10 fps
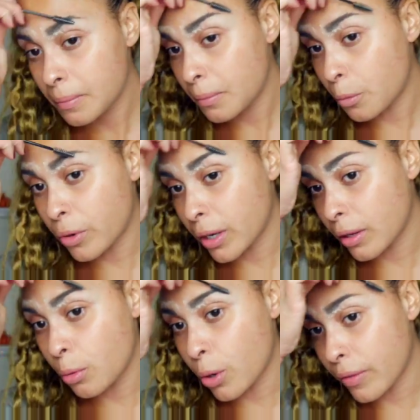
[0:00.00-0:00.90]
Really
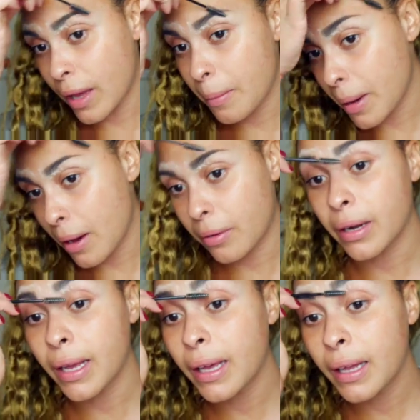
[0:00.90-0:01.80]
work that powder
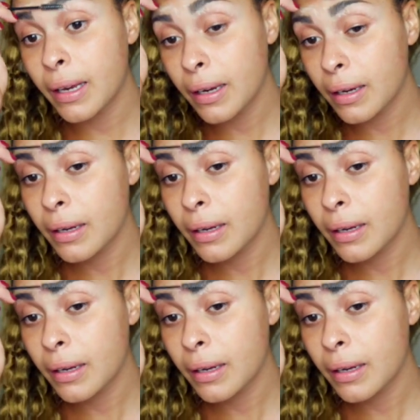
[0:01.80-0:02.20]
in.